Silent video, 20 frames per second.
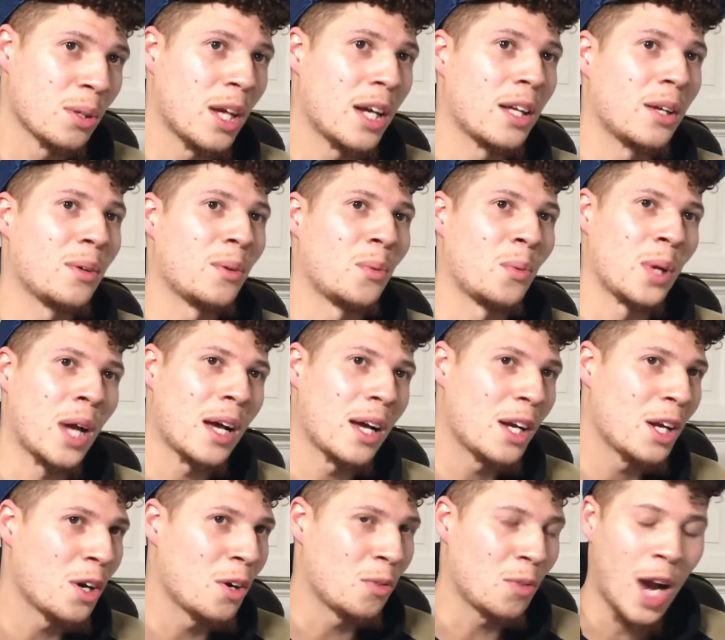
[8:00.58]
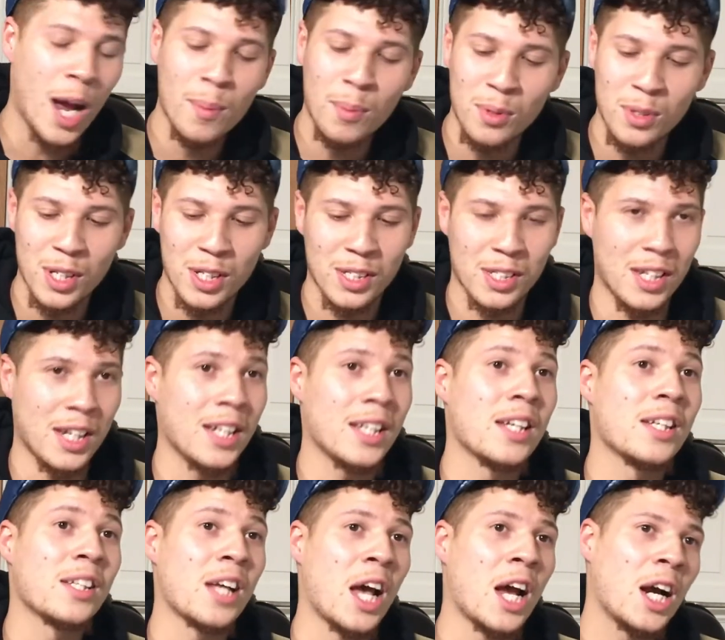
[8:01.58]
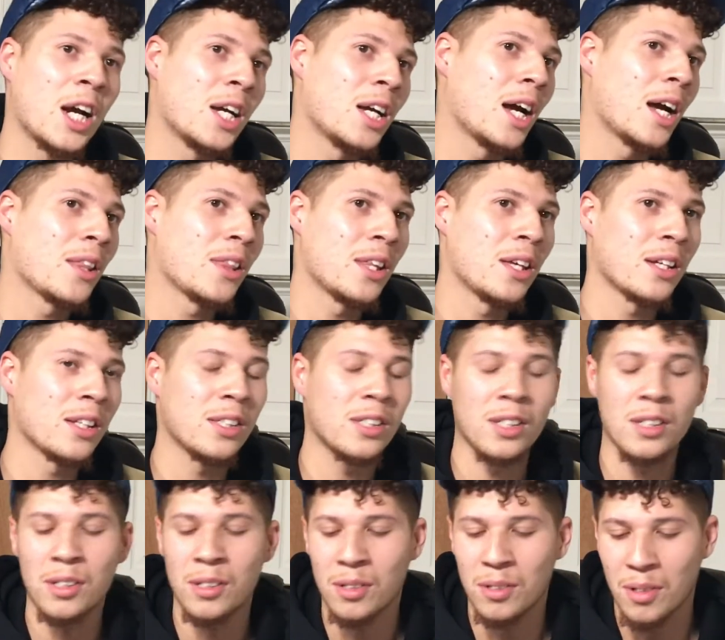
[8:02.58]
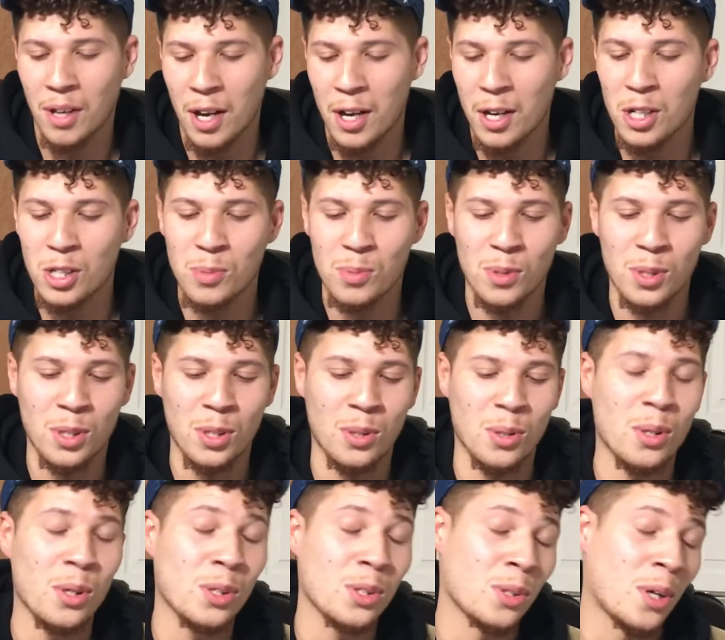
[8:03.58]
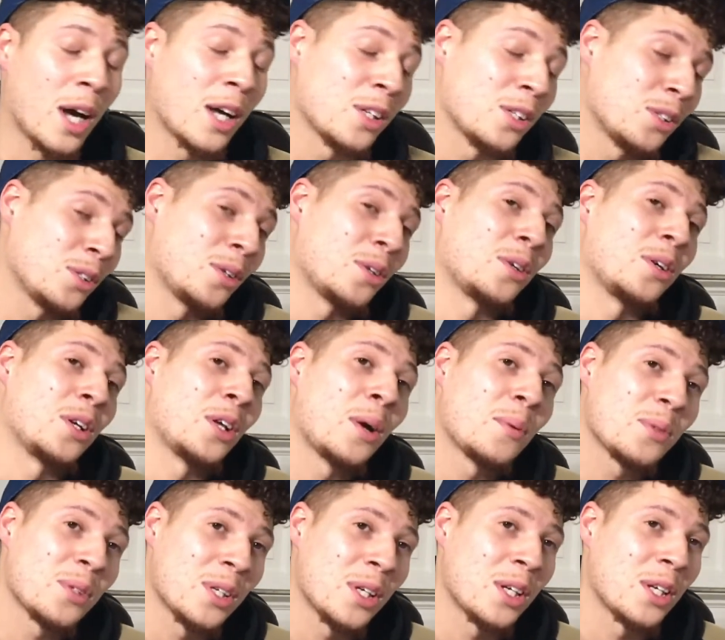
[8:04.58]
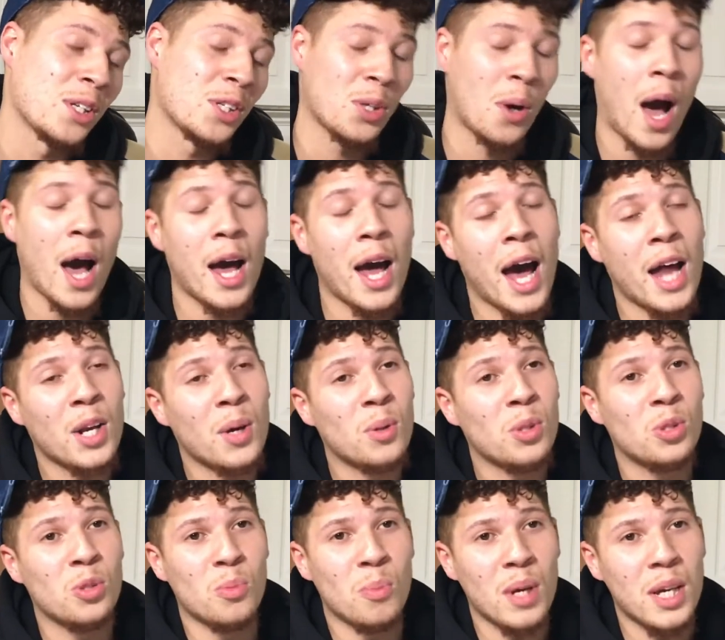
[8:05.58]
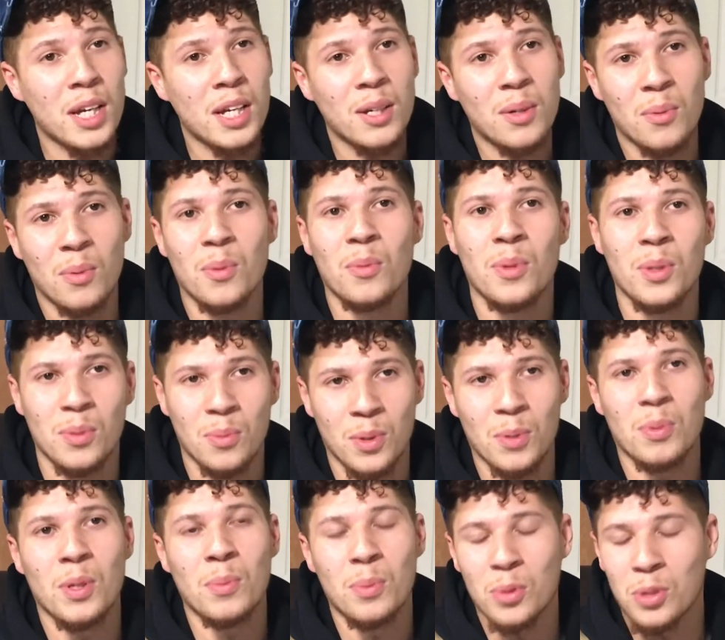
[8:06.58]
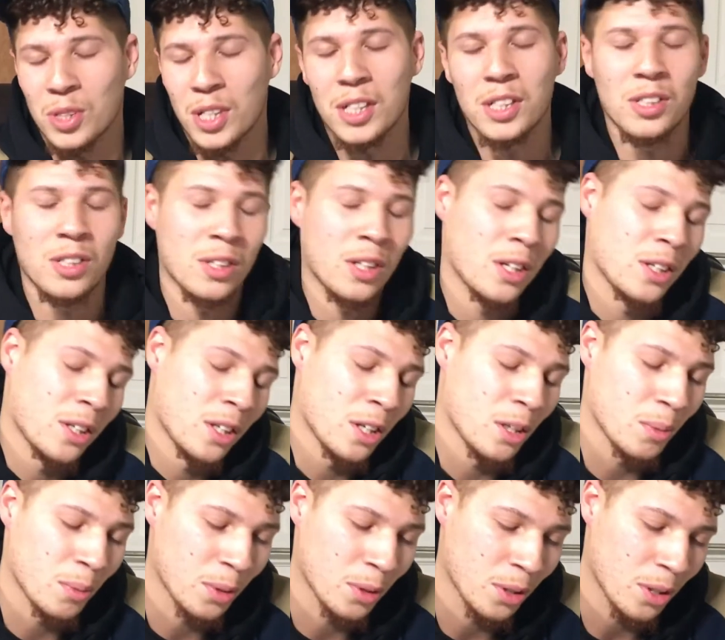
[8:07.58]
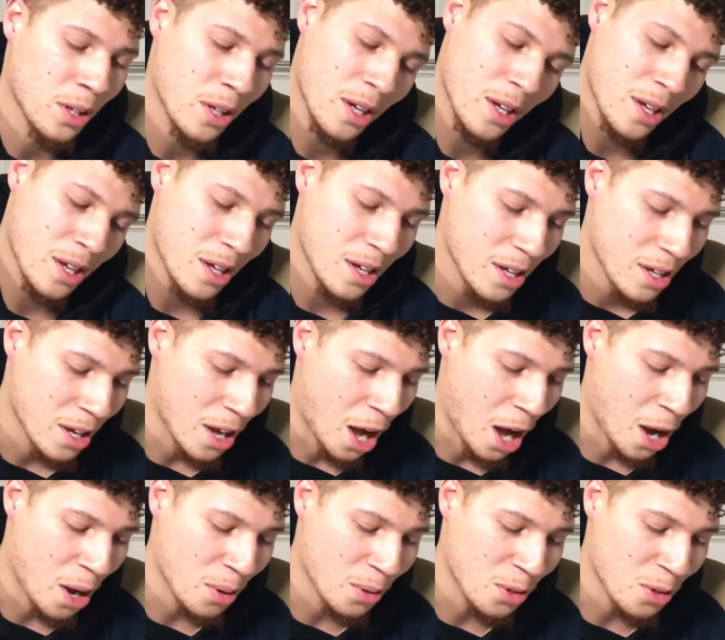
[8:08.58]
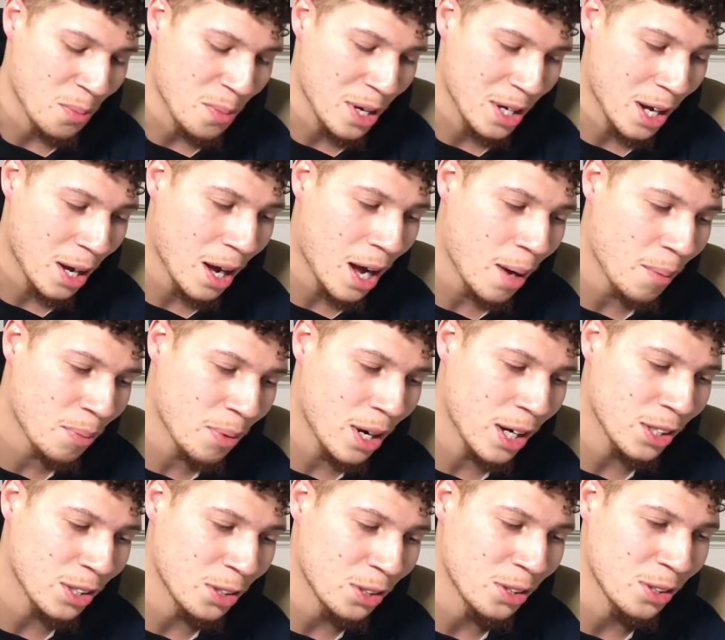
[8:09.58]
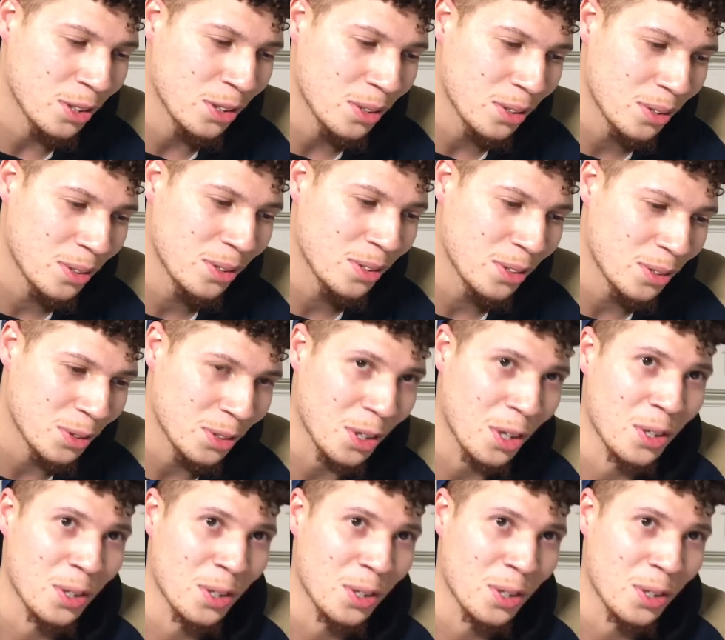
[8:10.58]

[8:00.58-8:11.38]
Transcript: like, when I hear rappers that's in this area, I think it's either Harrisburg or York. So, I just thought, you know what I'm saying? So, I know what you mean when people say shit like that. But I don't know, man. I probably should start.